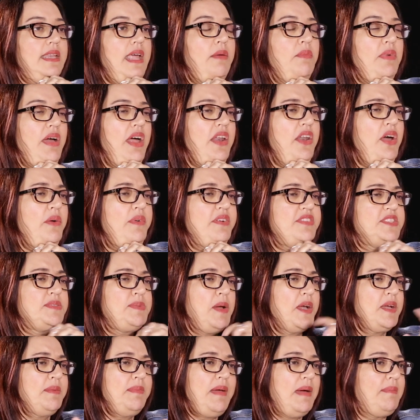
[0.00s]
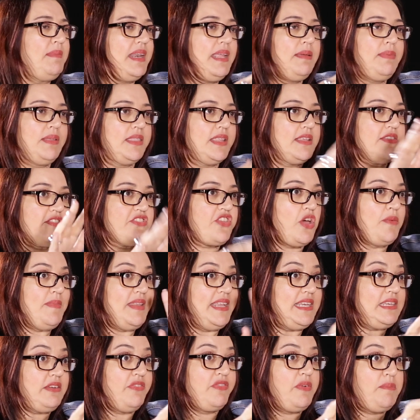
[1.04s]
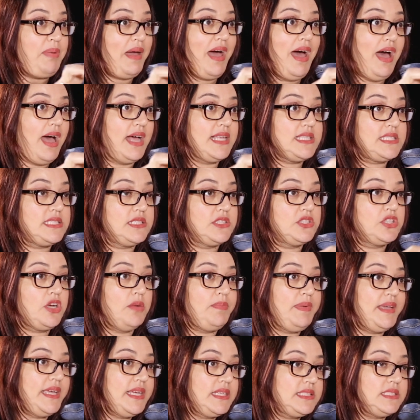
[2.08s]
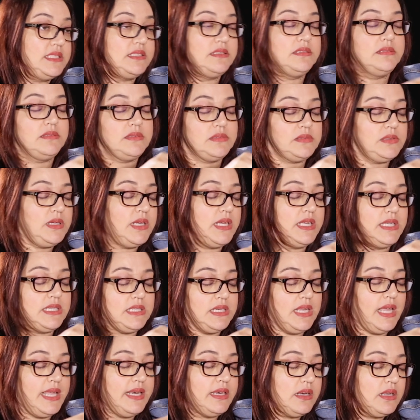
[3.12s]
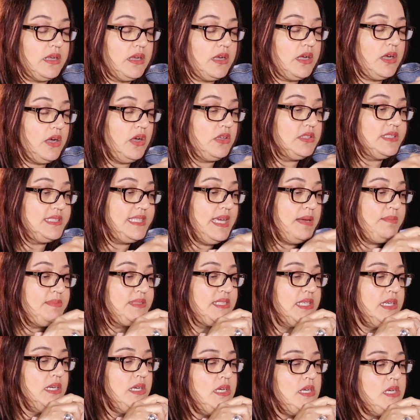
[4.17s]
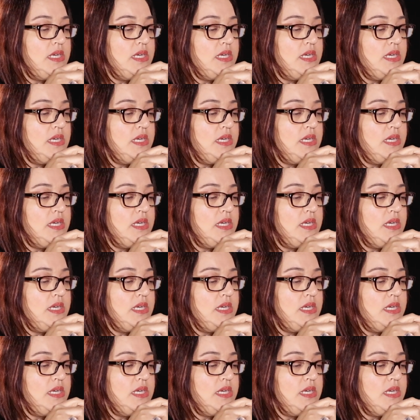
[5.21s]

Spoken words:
I know we've spoken about money, but there's so many different parts and topics and concepts.